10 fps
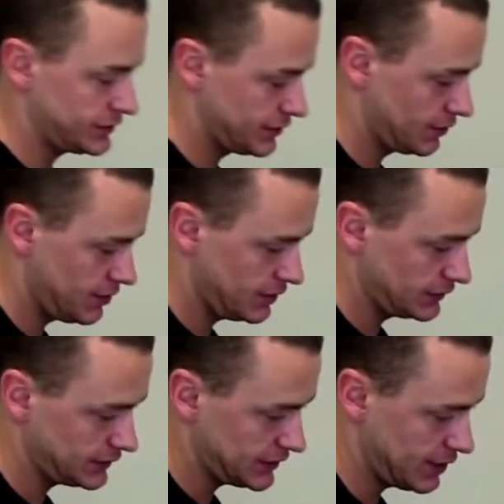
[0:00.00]
going to go ahead and
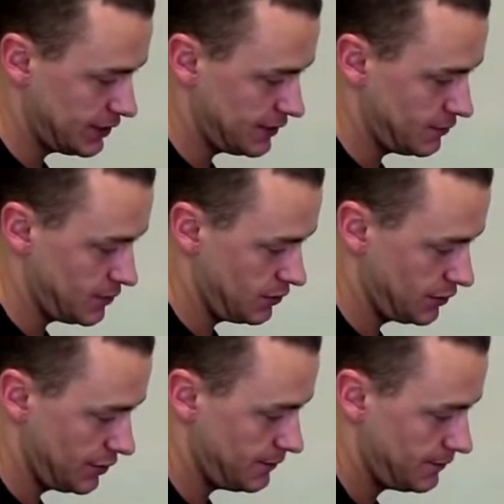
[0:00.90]
set it on the
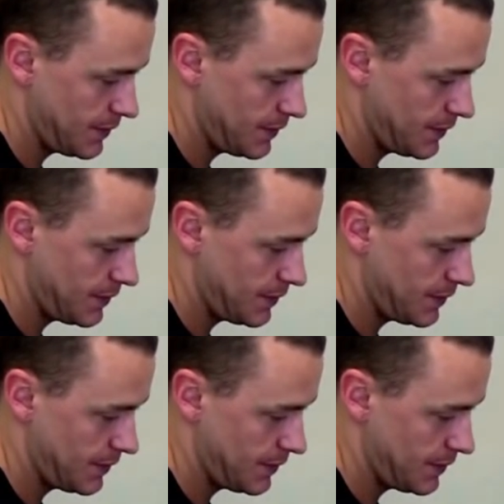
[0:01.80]
motor.